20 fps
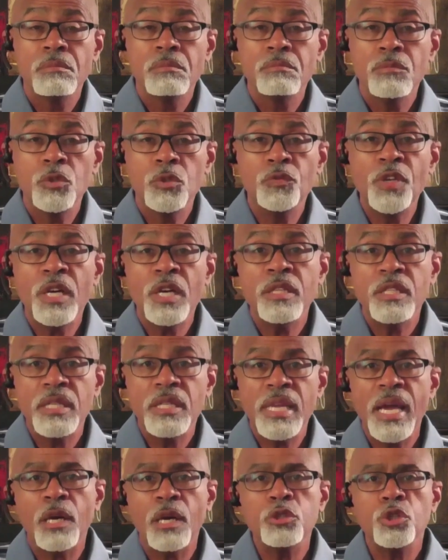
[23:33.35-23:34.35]
you're done.
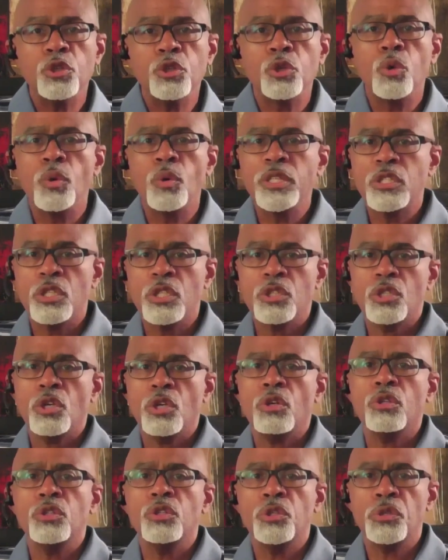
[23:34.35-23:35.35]
Now you're going to
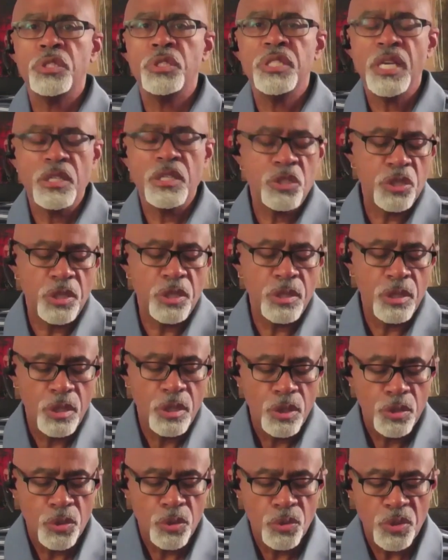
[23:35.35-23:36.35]
turn your attention
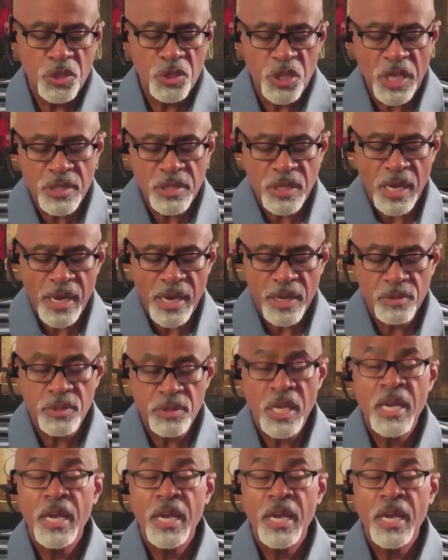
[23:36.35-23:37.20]
to the Gentiles.